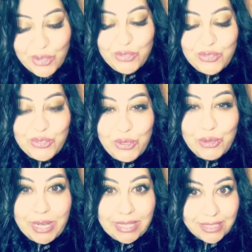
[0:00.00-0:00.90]
So
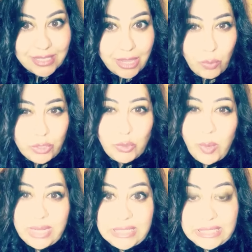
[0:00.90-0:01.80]
let's say, what do
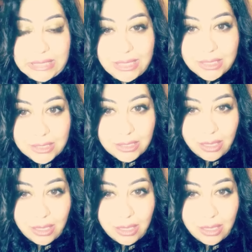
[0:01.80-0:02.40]
I need?